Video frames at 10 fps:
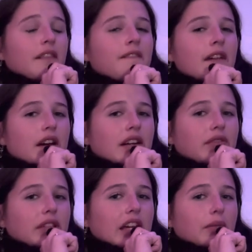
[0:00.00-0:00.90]
a very
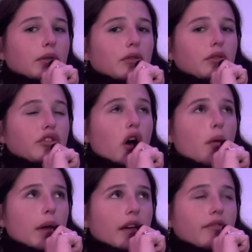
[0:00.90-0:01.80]
relatable
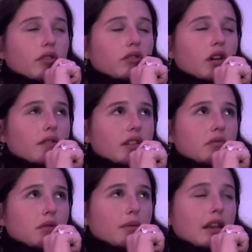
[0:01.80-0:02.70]
topic for a lot of
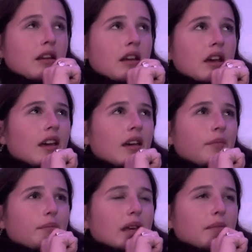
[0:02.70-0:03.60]
us women.
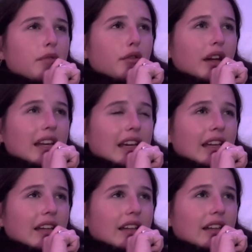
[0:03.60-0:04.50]
Being pretty